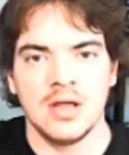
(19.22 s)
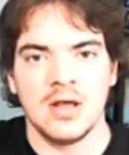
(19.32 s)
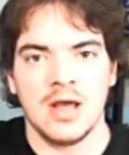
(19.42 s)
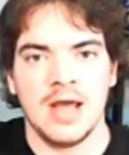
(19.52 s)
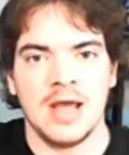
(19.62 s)

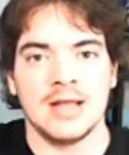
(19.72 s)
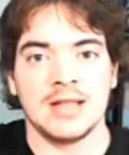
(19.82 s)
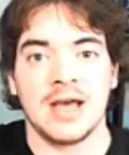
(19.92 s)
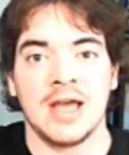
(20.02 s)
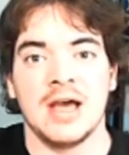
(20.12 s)
and I
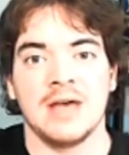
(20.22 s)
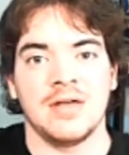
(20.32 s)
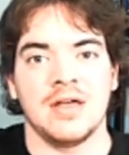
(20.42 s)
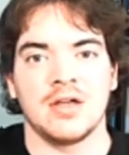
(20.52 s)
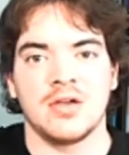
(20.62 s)
have
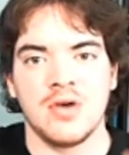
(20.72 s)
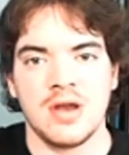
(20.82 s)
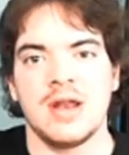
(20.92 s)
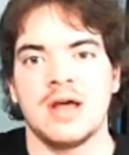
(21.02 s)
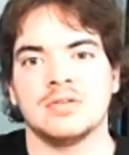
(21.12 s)
a good
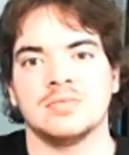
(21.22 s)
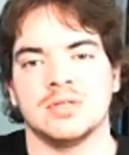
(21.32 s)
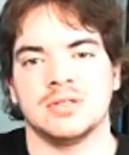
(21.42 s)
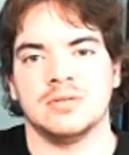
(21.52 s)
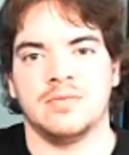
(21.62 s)
announcement
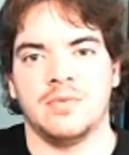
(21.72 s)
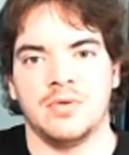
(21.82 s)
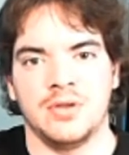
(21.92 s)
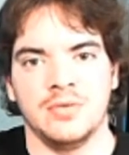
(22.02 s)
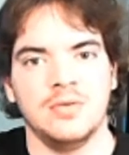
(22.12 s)
for
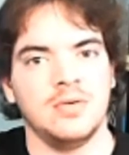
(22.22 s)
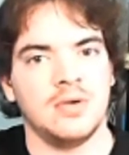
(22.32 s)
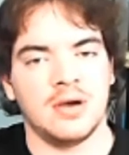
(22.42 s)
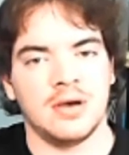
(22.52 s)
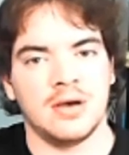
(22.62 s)
you.
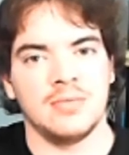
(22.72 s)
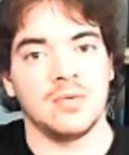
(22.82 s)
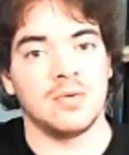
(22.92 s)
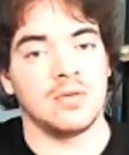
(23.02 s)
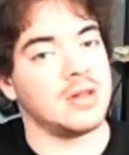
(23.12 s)
You will
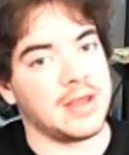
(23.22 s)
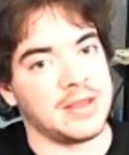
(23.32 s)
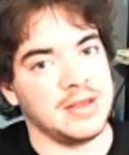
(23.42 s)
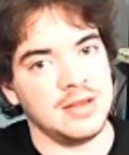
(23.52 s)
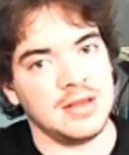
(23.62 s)
like
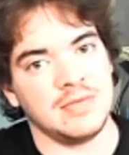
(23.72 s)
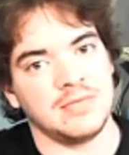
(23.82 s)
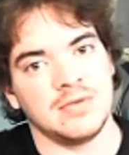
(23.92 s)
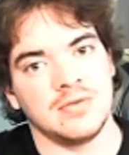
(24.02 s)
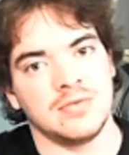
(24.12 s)
it. If
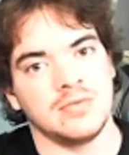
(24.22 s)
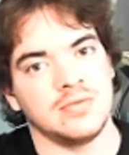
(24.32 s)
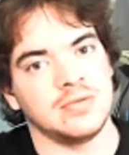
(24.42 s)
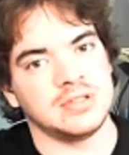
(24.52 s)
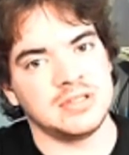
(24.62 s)
you
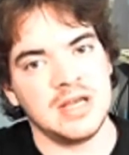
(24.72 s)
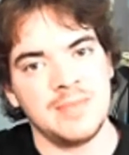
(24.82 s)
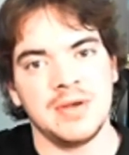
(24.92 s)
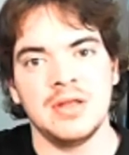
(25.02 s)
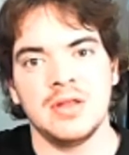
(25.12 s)
skip
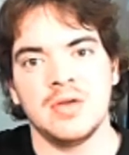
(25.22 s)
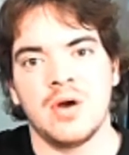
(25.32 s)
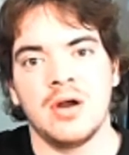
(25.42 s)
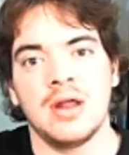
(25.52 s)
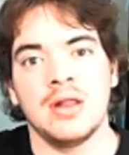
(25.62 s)
it, you are
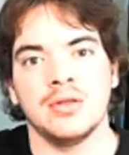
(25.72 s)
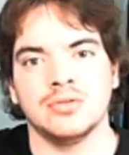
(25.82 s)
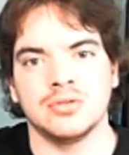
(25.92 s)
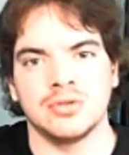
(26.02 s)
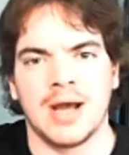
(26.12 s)
a
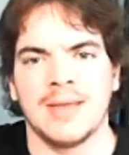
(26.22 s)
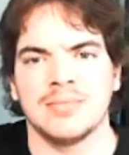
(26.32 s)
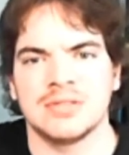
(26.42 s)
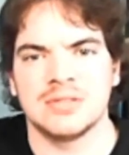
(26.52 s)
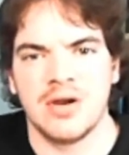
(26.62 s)
loser. I'm
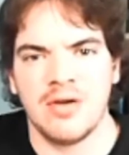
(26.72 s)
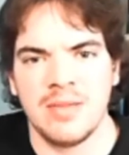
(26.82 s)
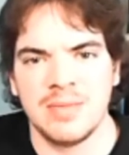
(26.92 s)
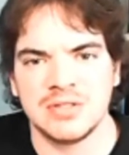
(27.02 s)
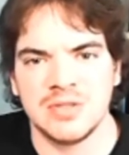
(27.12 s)
sorry,
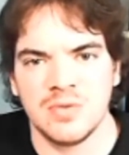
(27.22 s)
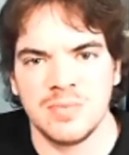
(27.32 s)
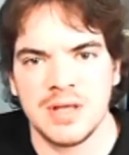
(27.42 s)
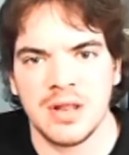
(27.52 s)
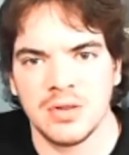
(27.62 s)
but you will be
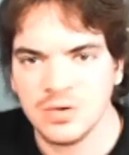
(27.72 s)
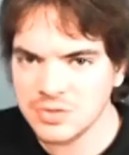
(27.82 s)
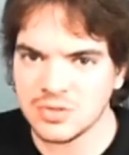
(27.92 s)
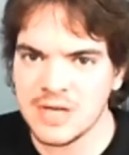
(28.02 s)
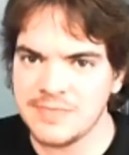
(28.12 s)
a loser
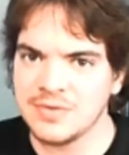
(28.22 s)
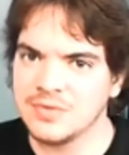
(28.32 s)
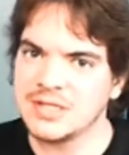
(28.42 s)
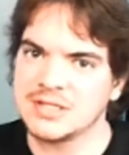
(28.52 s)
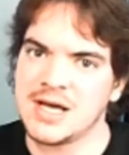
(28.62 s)
if you
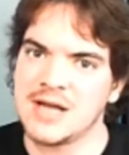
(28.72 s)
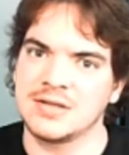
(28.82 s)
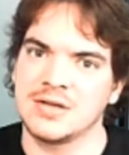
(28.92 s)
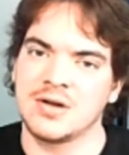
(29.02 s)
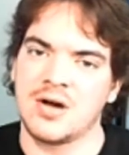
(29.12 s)
decide to
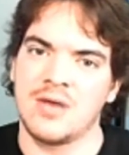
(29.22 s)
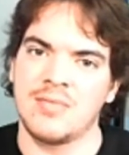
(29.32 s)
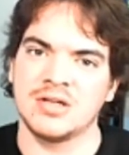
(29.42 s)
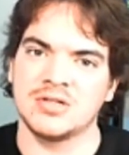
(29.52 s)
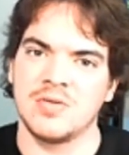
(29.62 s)
call my
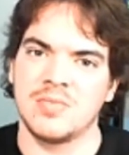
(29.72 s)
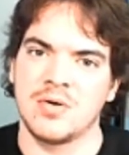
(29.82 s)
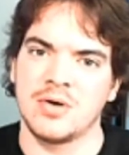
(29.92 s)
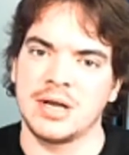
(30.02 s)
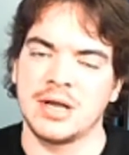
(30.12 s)
show
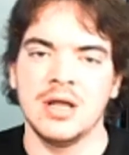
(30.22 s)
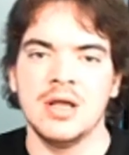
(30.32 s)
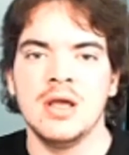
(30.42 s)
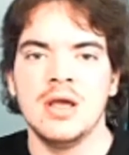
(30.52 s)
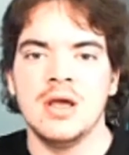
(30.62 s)
boring.
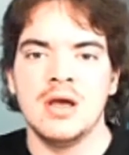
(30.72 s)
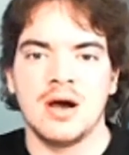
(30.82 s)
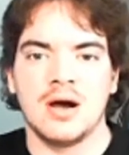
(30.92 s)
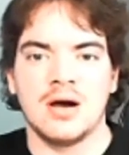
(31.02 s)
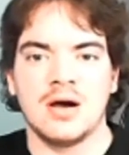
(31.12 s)

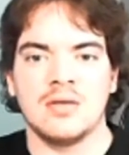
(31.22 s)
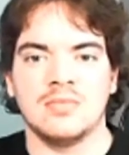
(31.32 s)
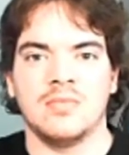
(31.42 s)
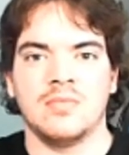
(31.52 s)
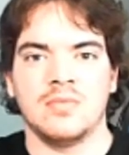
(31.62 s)
So
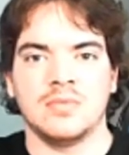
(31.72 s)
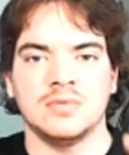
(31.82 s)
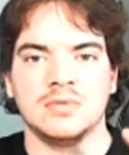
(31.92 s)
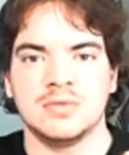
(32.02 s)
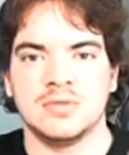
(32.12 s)

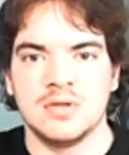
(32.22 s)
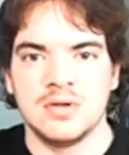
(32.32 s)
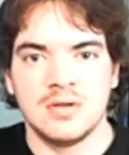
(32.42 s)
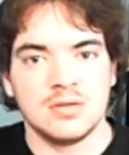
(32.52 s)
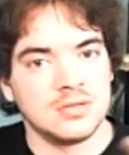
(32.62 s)

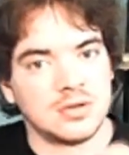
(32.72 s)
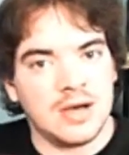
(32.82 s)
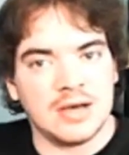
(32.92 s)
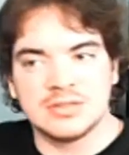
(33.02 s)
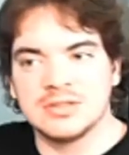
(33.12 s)
I'll
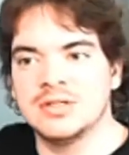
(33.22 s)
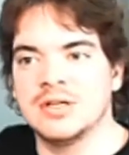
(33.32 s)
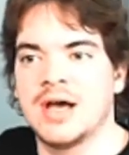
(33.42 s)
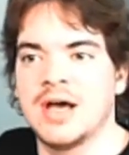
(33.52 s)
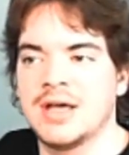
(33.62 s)
see you
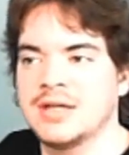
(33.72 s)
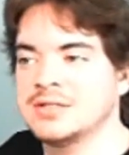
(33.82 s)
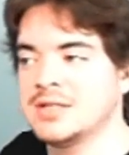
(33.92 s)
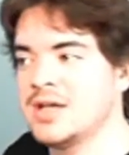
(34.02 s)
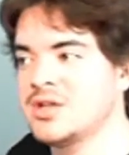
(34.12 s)
guys
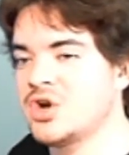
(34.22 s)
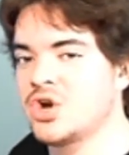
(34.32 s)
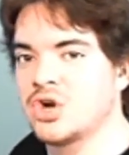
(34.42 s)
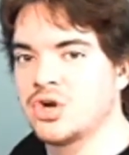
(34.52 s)
later.